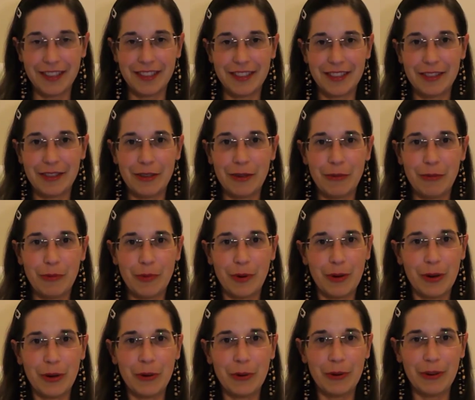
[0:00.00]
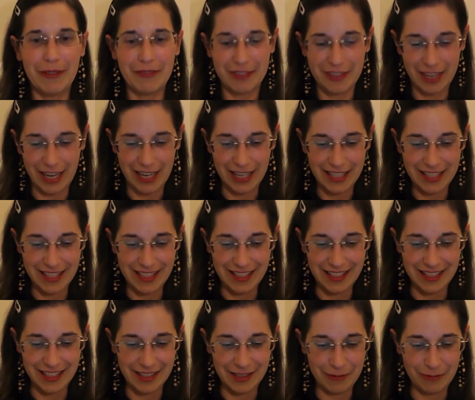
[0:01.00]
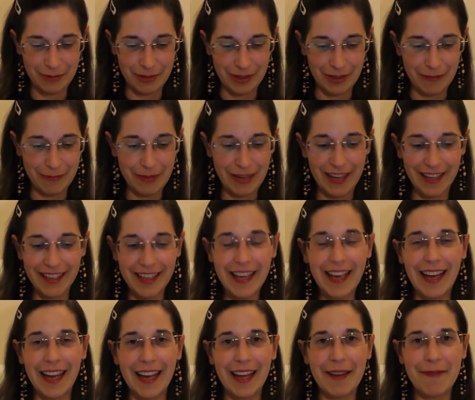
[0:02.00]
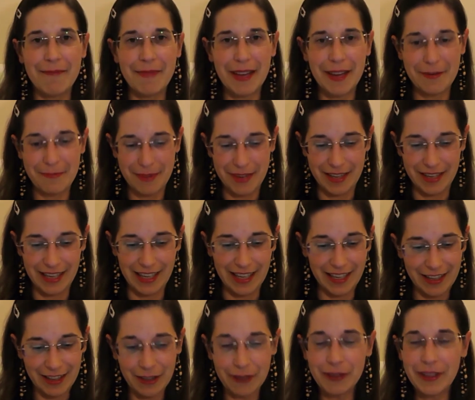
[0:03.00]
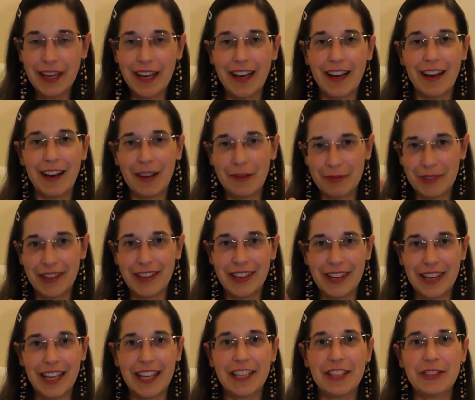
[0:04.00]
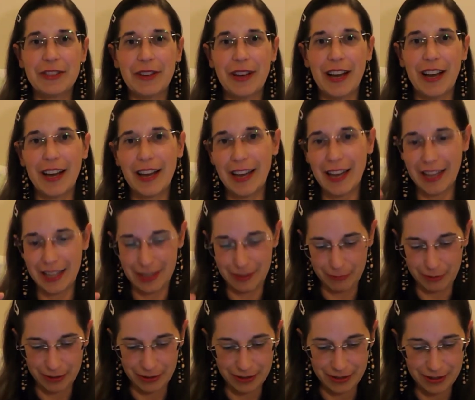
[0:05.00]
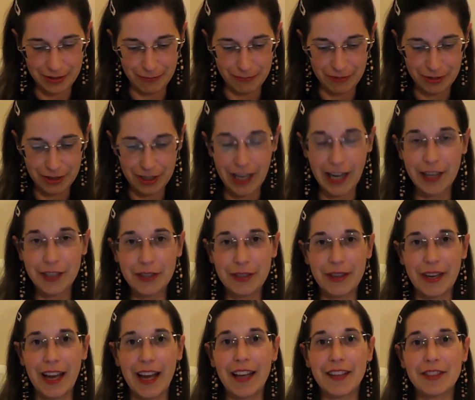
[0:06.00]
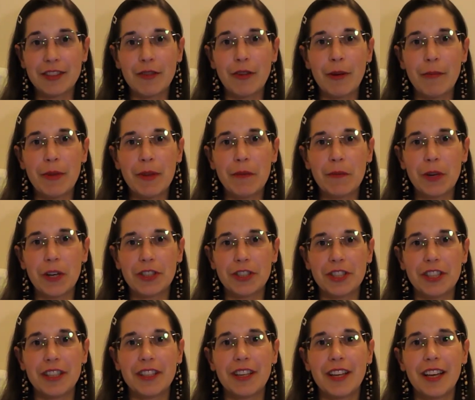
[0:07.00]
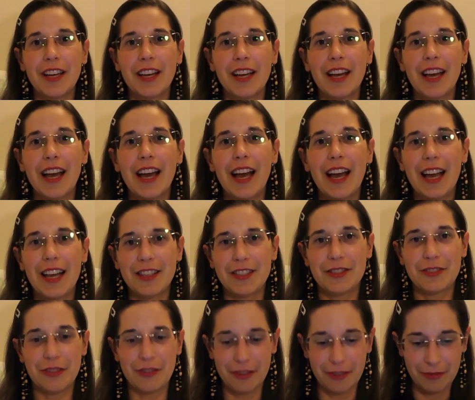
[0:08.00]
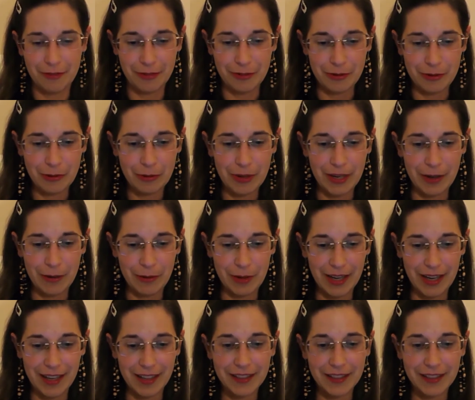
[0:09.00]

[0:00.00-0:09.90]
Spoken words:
So whoever accent is what, but yeah, it made me like, oh yeah, I'm gonna click to her and I'm gonna subscribe to her. So I've been watching her story for quite a while.